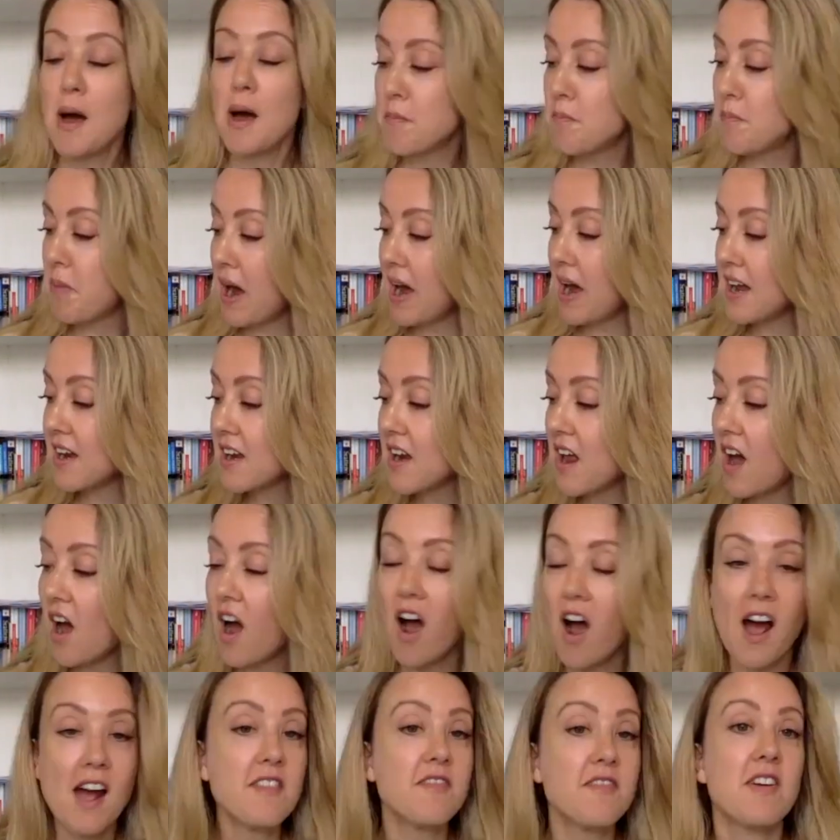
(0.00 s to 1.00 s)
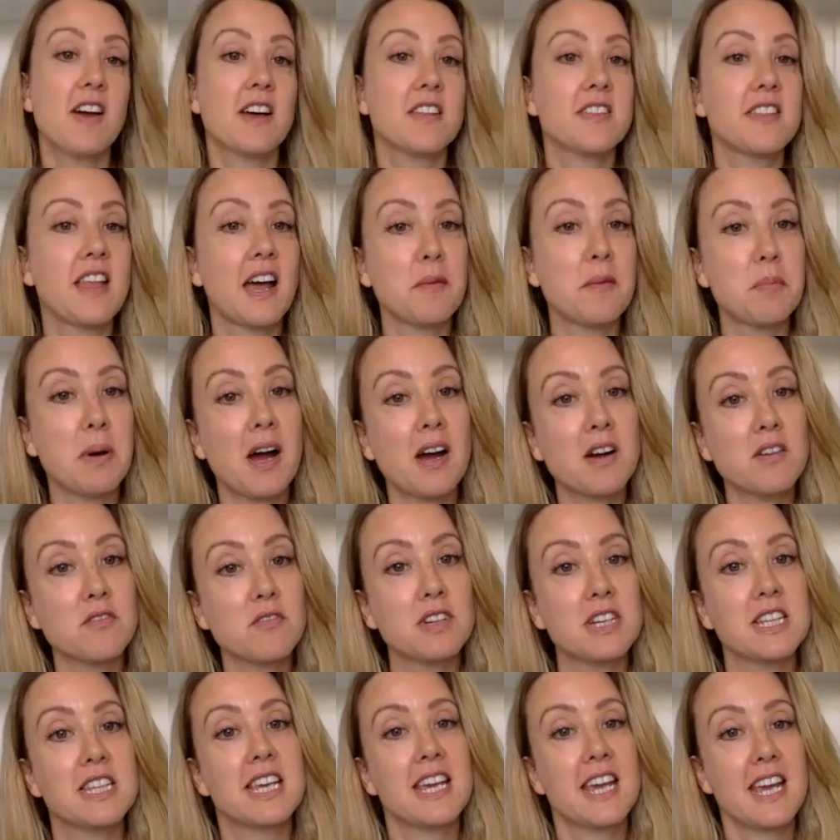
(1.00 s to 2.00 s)
But I found that part
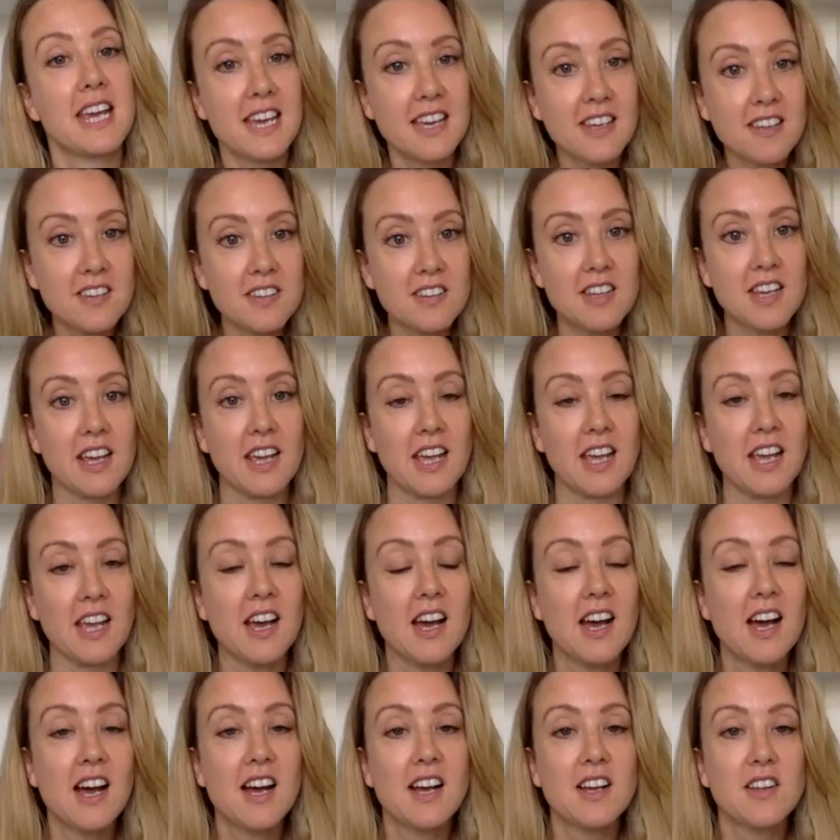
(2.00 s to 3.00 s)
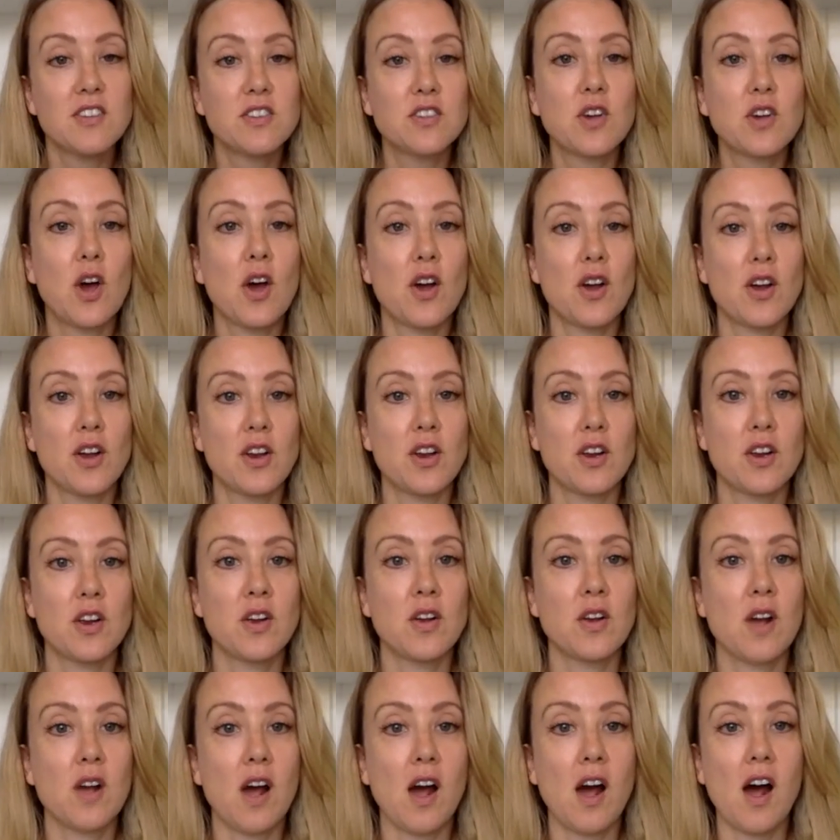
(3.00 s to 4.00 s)
really easy. So
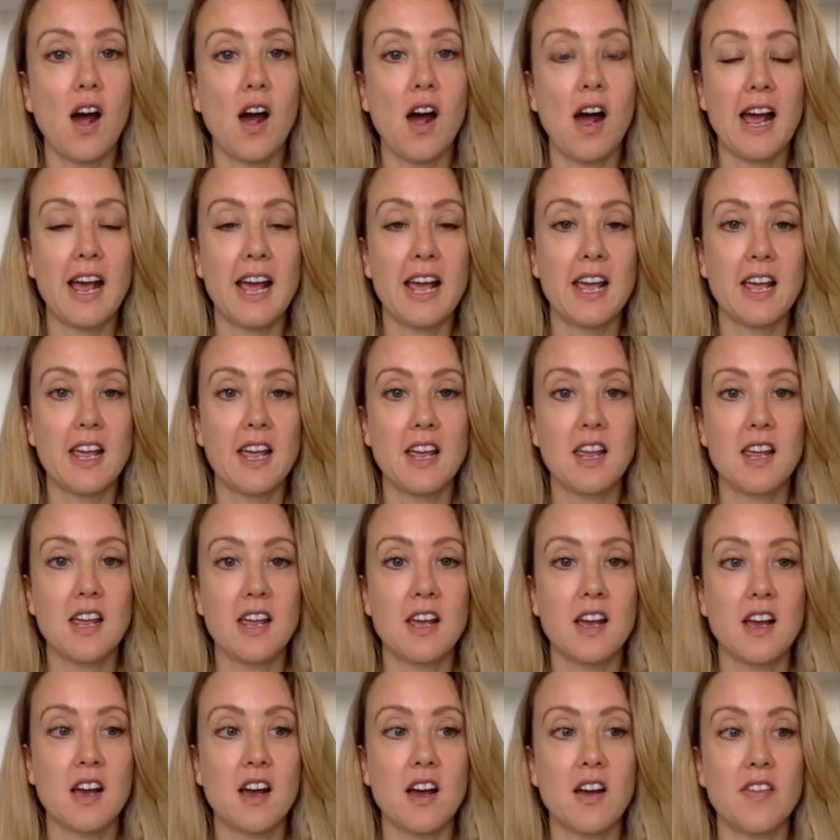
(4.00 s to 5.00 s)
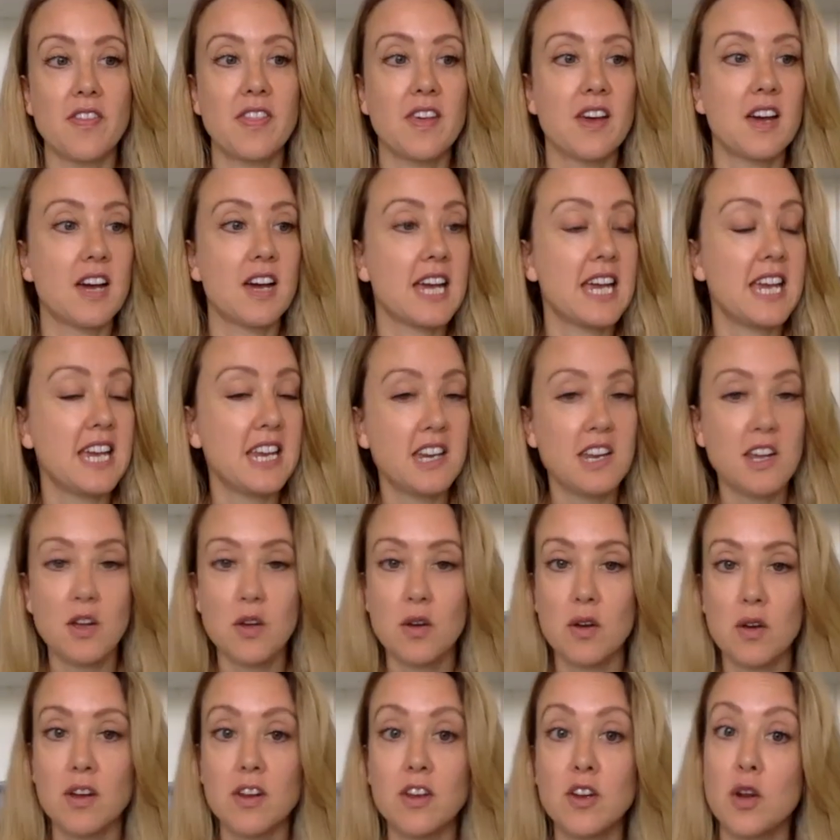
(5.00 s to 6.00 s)
the eating,
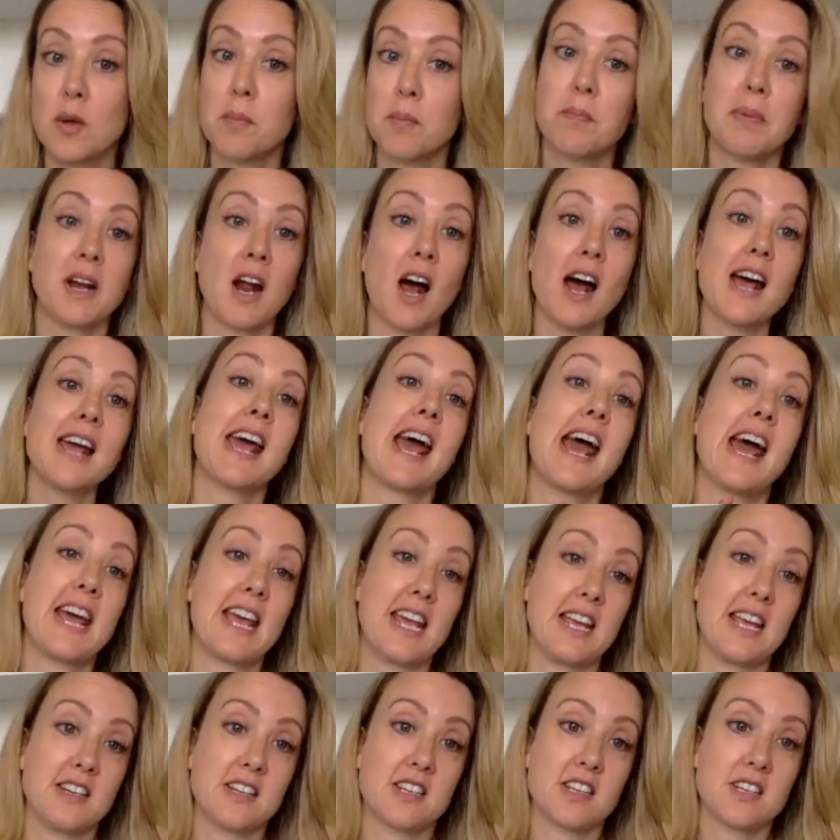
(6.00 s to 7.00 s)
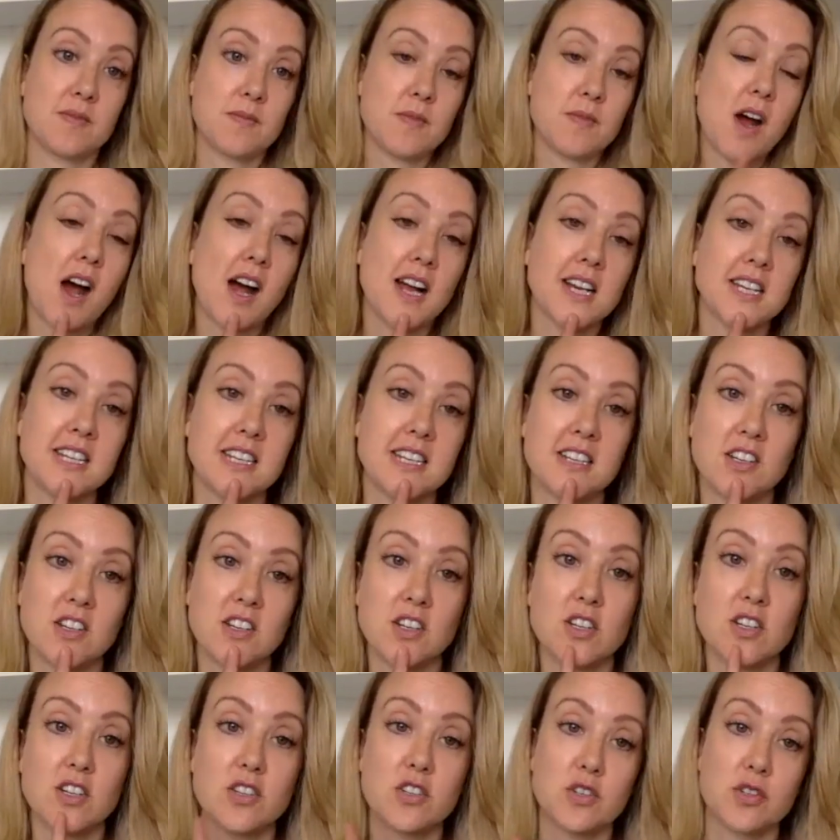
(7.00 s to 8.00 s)
but I ate. I
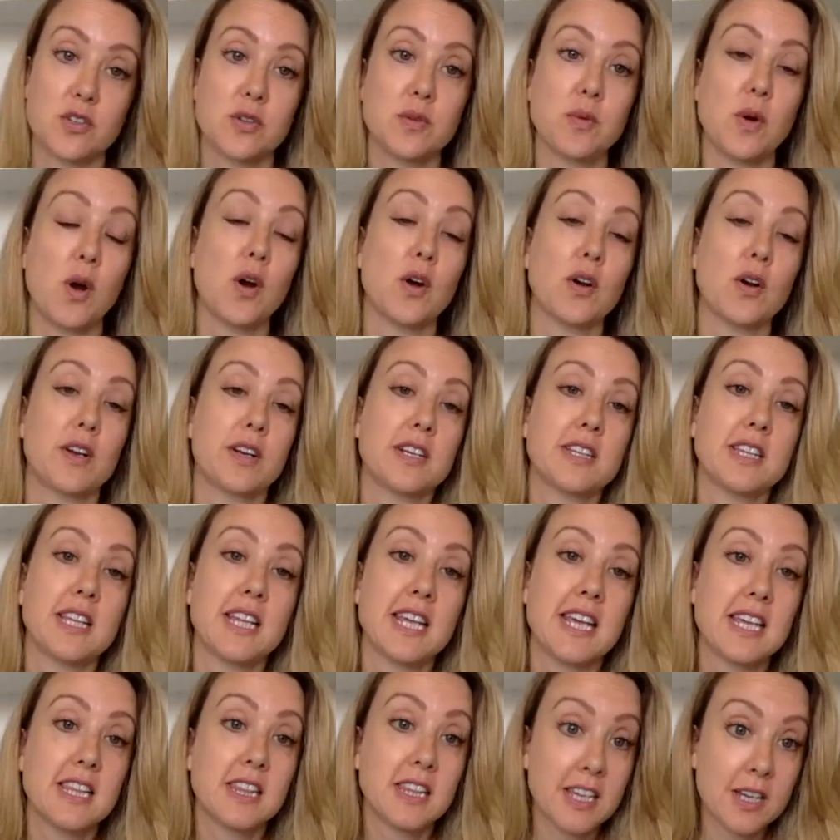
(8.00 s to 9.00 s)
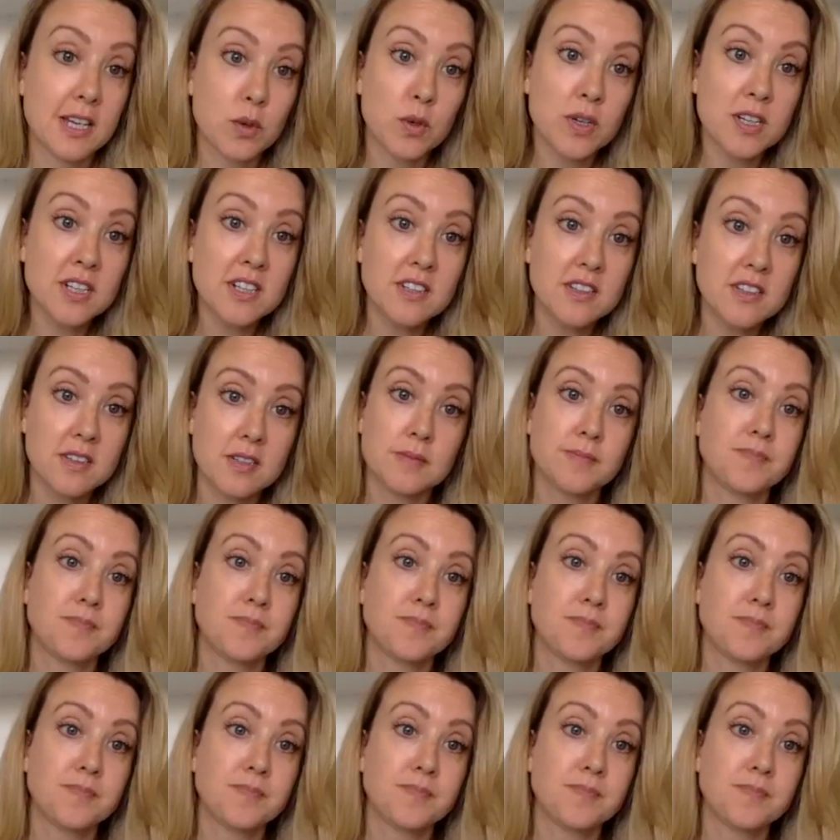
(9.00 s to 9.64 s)
didn't do only liquids.